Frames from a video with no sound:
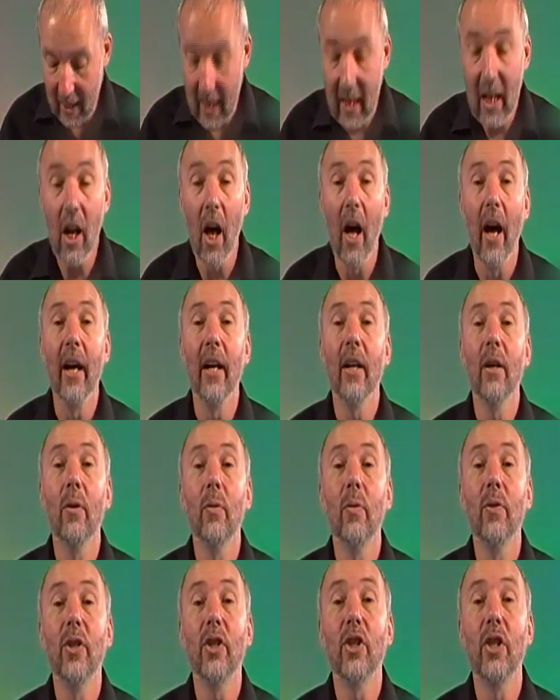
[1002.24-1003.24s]
Eli
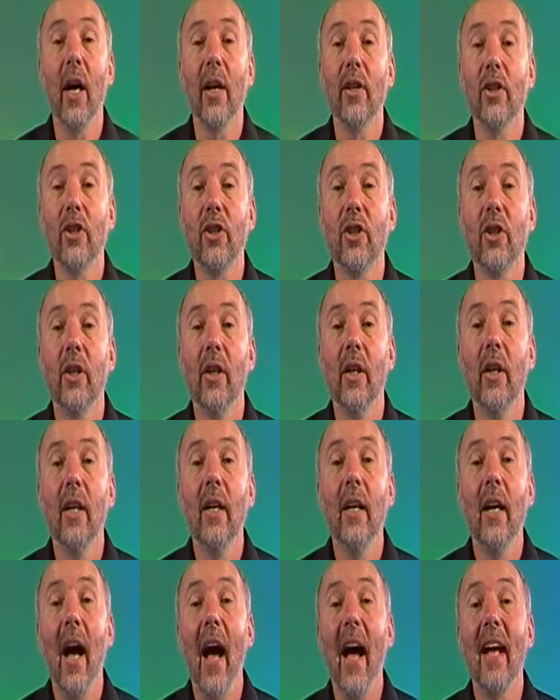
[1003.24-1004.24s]
was a judge,
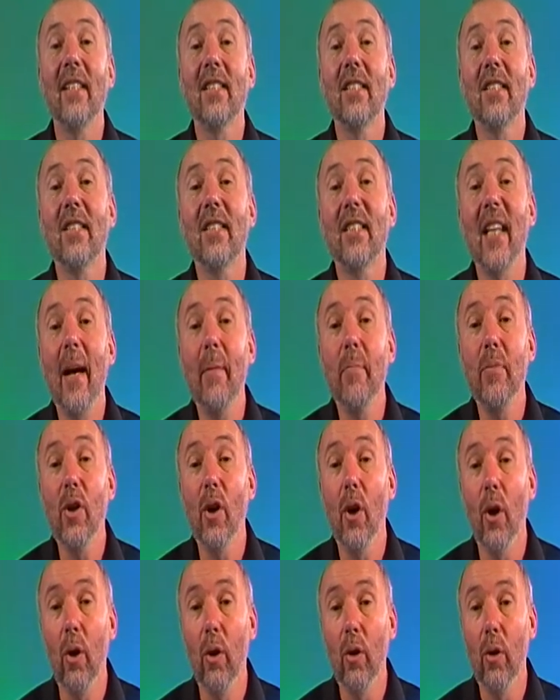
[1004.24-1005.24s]
and
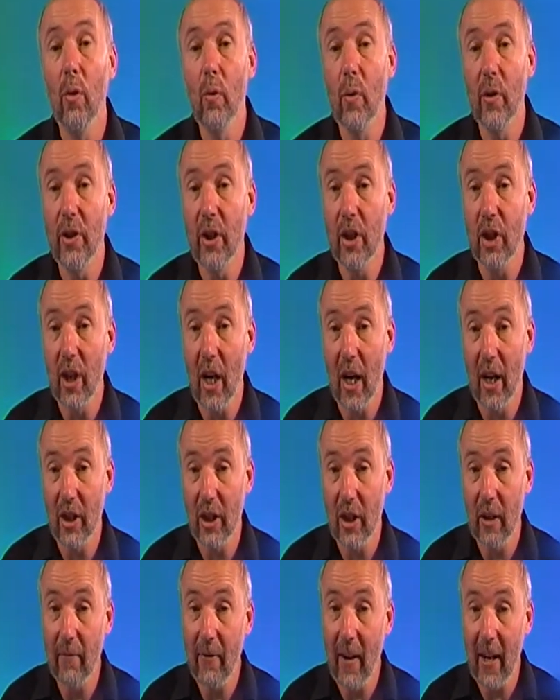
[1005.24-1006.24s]
Samuel was a
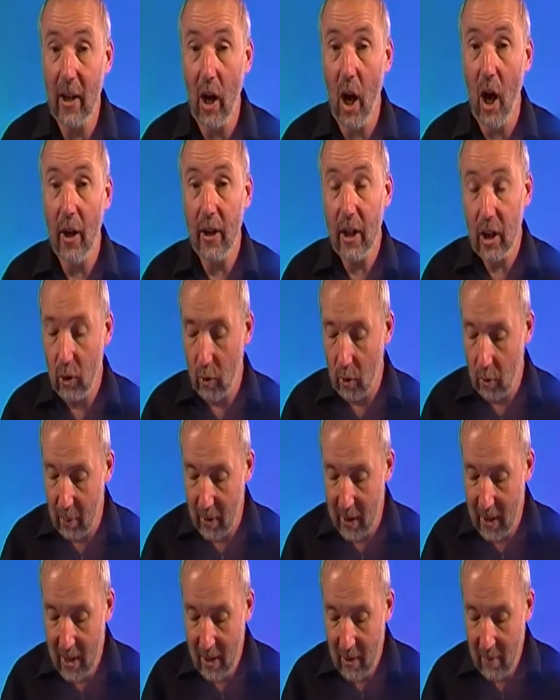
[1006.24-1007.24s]
judge. In fact,
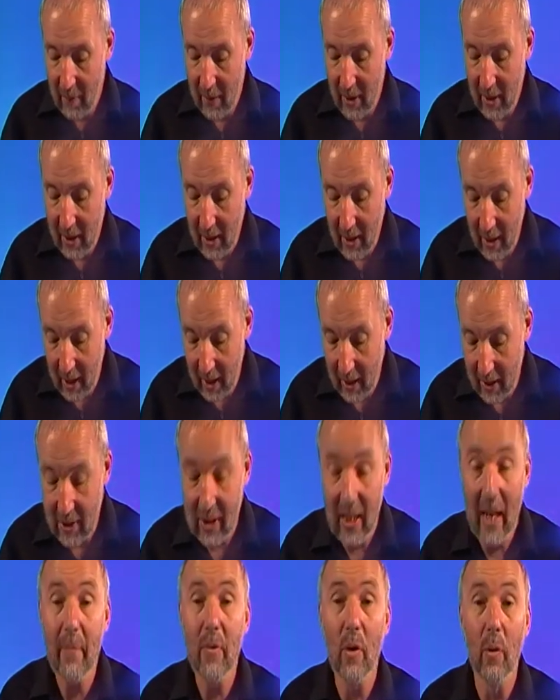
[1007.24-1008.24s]
arguably,
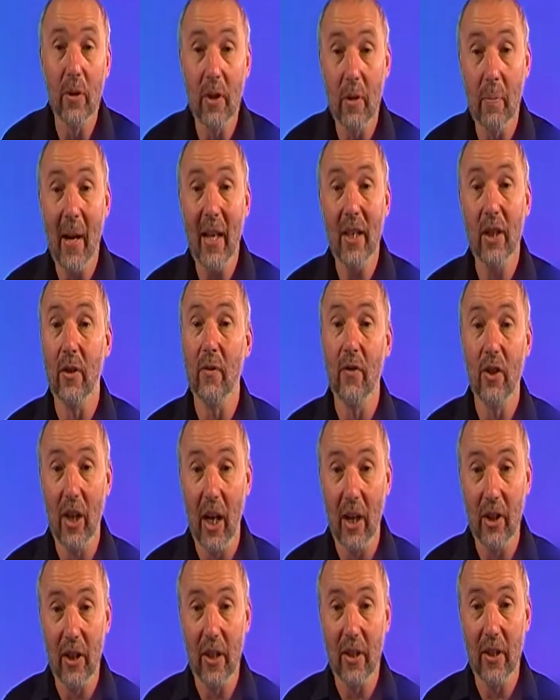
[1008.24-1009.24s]
Samuel was the best of the
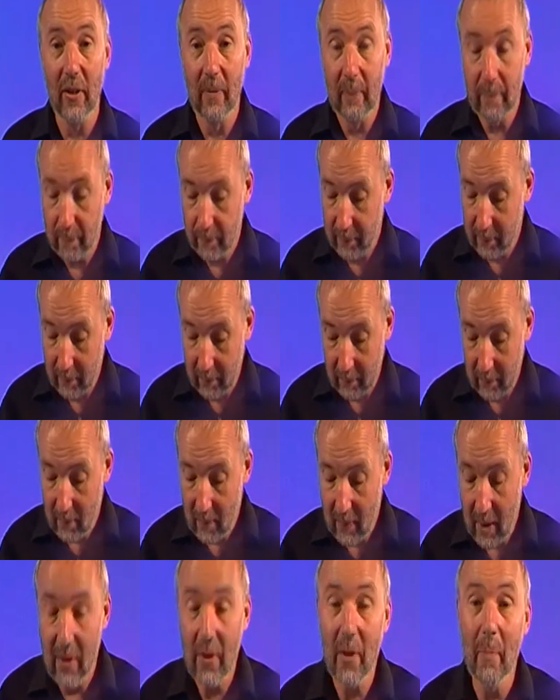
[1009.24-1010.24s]
judges.
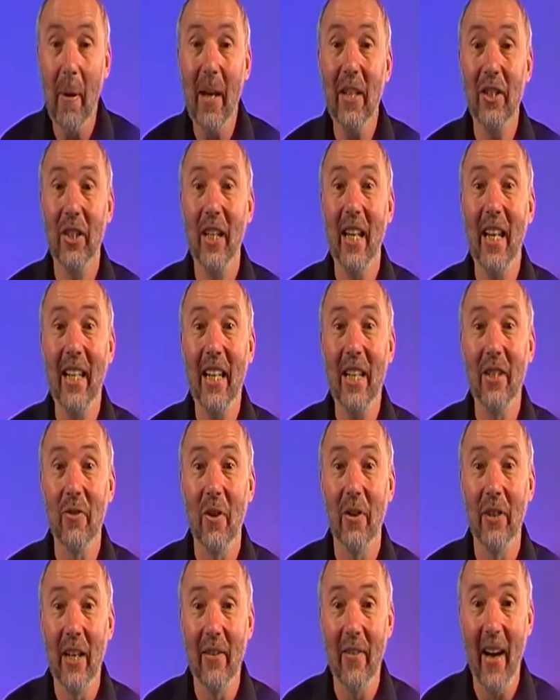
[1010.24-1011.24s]
The best king
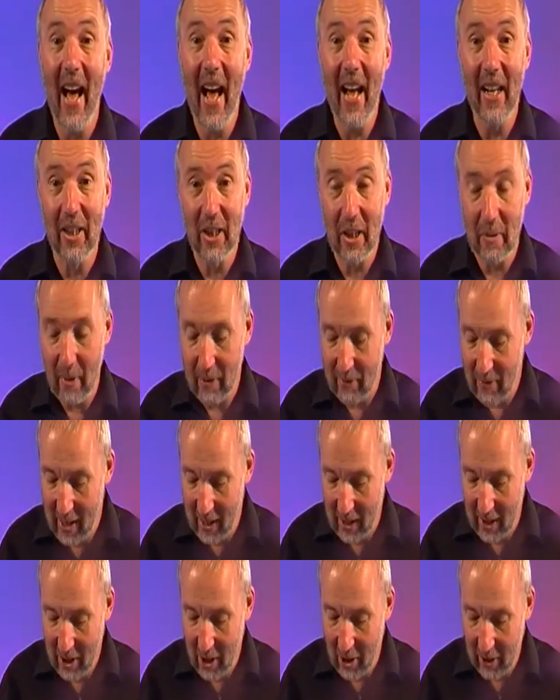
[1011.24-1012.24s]
Israel never had, to be
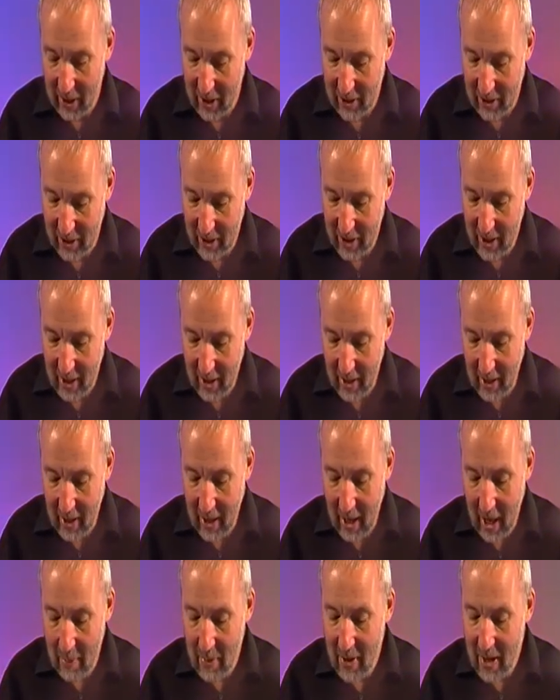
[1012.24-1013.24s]
frankly honest.
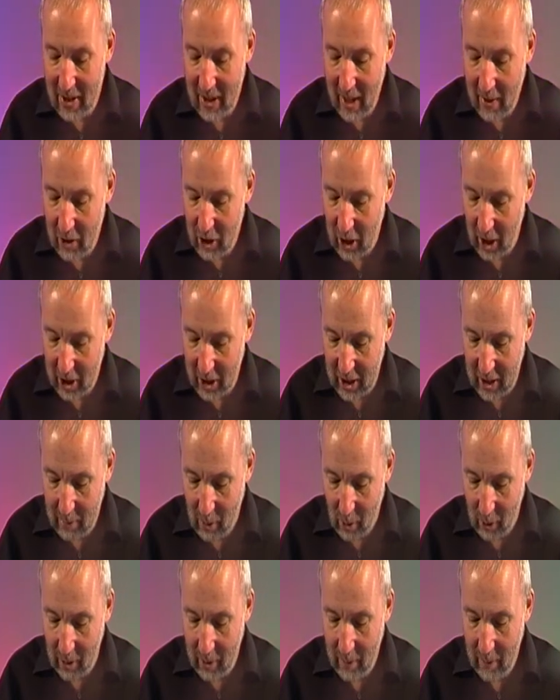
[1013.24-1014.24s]
But there's another judge in the
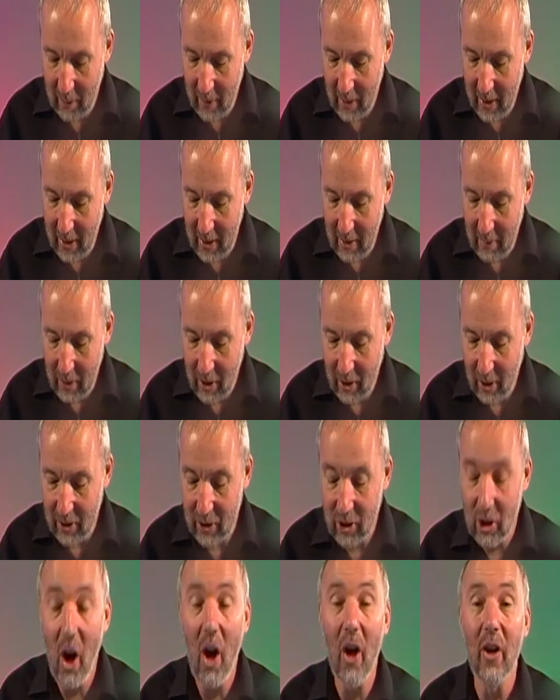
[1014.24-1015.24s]
book,
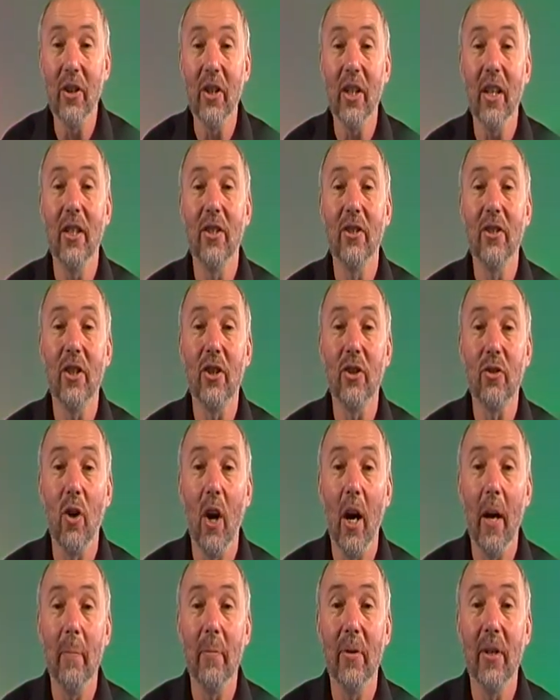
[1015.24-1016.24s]
because God is
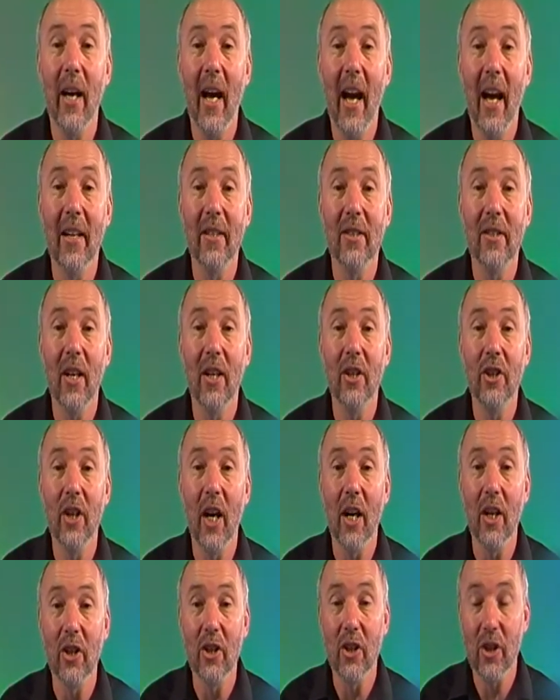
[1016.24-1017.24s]
described as a
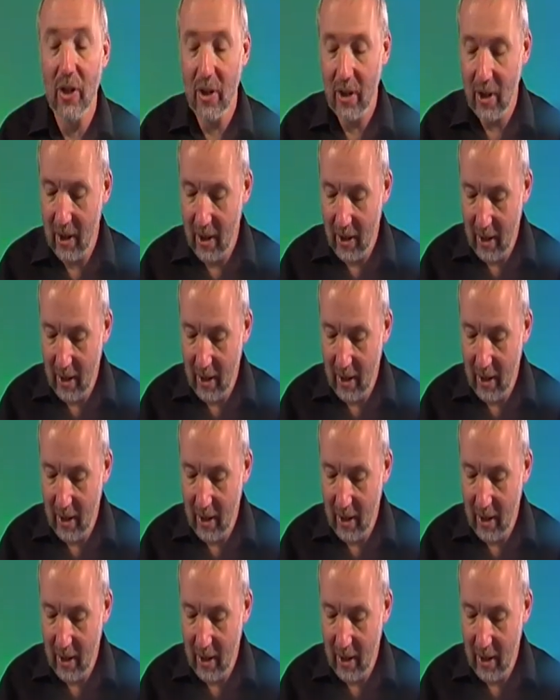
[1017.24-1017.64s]
judge